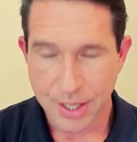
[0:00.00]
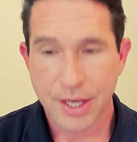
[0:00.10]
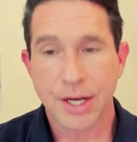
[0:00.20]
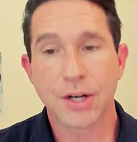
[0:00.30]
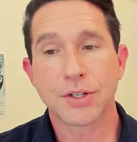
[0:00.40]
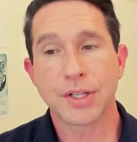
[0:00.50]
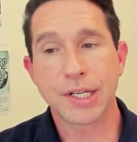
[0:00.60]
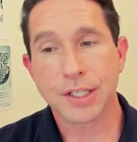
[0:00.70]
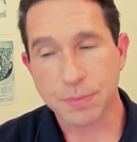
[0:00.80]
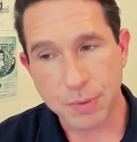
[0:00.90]
Here's
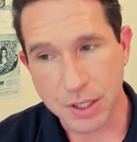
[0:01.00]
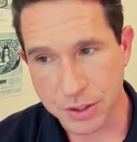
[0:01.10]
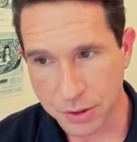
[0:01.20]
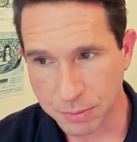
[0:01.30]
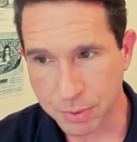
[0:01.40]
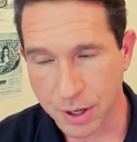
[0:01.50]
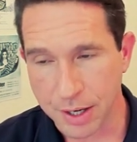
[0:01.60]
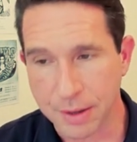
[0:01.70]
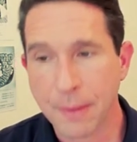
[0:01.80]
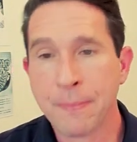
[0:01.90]
the expressional
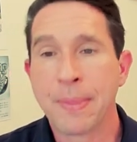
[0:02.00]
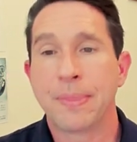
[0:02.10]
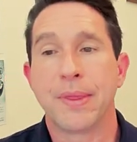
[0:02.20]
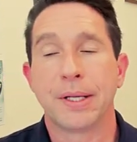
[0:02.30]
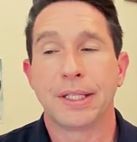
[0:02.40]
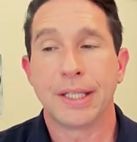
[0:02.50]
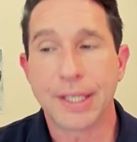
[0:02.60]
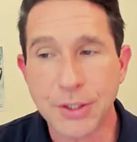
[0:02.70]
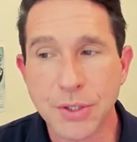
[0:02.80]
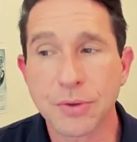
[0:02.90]
part. The
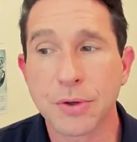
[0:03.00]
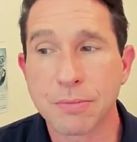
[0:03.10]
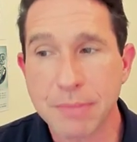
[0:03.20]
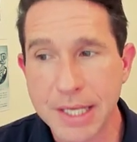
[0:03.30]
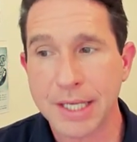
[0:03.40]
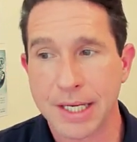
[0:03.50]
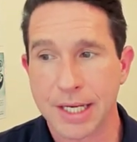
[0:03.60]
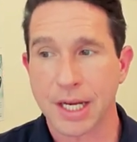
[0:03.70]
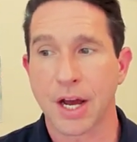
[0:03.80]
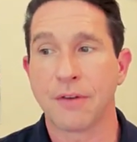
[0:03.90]
literal
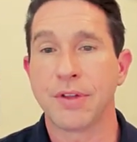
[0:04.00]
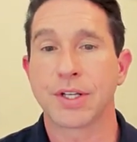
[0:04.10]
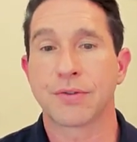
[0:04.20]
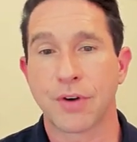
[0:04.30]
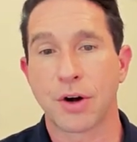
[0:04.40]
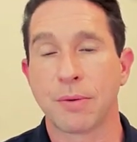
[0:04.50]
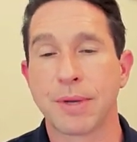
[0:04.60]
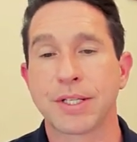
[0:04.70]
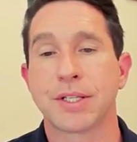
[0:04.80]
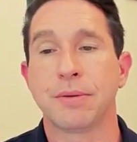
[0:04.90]
meaning of this verb
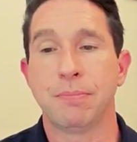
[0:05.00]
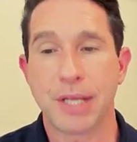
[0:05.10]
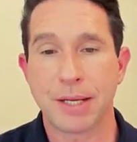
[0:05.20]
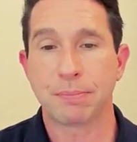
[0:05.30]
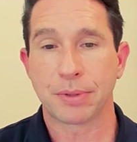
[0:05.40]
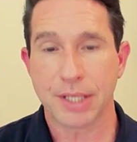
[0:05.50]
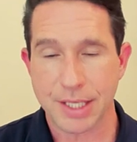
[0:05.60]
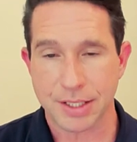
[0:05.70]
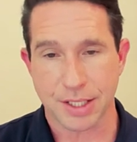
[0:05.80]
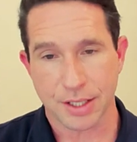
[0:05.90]
is to be
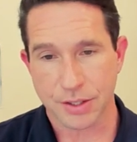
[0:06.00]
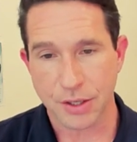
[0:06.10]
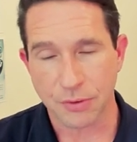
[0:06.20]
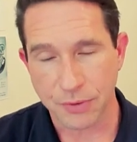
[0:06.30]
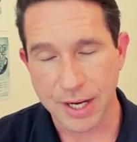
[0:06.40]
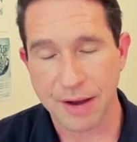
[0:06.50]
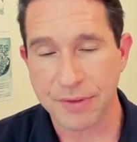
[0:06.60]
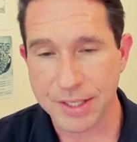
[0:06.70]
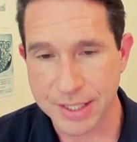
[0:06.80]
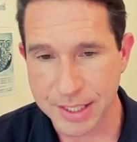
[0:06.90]
pleasing. So if we have
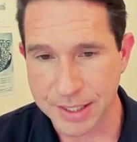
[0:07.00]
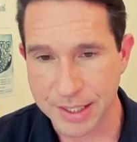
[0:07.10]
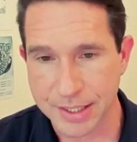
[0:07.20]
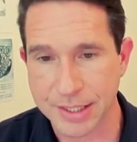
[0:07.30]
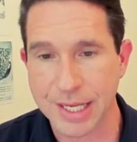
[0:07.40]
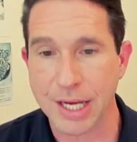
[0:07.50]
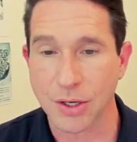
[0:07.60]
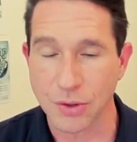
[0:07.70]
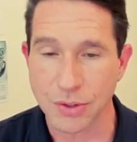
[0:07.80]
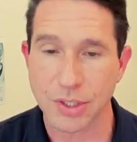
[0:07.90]
the sentence, ¿Te
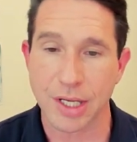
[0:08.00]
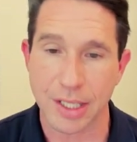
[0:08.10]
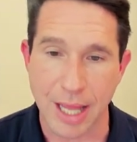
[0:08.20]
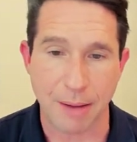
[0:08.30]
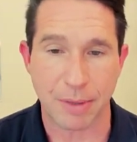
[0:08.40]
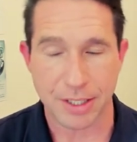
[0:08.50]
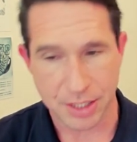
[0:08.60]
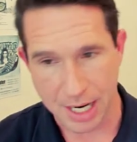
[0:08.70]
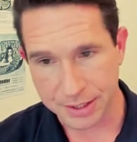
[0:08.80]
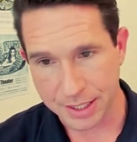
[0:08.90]
gusta la
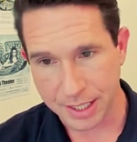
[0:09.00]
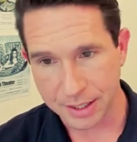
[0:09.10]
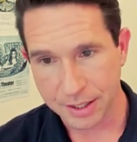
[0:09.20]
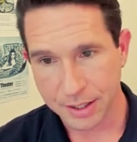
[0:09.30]
bachata?